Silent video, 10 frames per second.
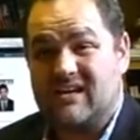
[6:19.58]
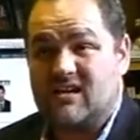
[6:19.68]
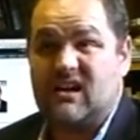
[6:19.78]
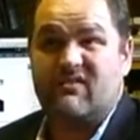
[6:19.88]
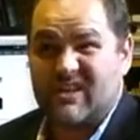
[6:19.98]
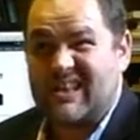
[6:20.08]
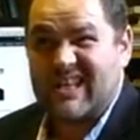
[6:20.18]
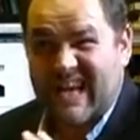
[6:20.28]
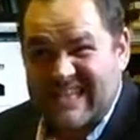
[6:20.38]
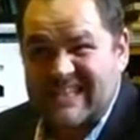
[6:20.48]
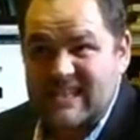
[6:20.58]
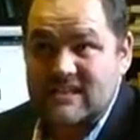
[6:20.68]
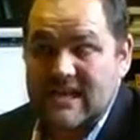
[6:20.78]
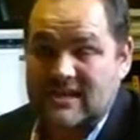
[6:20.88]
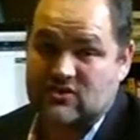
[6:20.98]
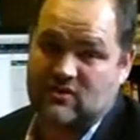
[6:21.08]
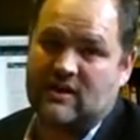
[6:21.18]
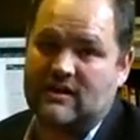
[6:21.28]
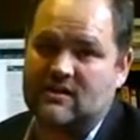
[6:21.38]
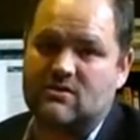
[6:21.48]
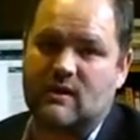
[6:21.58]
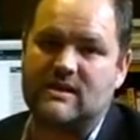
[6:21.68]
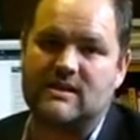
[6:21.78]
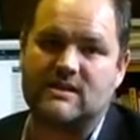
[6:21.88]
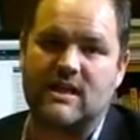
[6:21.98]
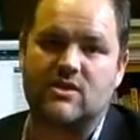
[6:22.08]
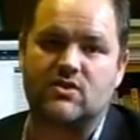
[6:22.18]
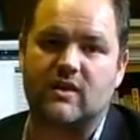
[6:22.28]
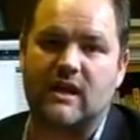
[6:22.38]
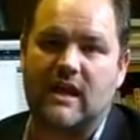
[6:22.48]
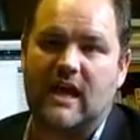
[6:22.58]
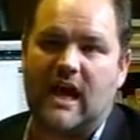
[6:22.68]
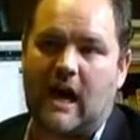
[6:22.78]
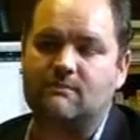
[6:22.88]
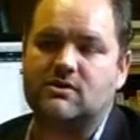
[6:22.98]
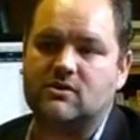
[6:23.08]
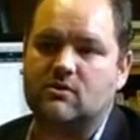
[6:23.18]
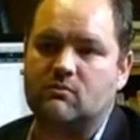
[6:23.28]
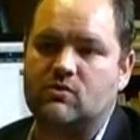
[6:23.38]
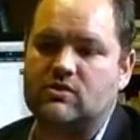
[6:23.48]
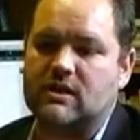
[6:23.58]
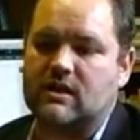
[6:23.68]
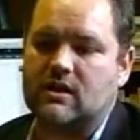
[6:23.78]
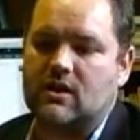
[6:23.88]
even in the 19th century and in the 20th century, absolute music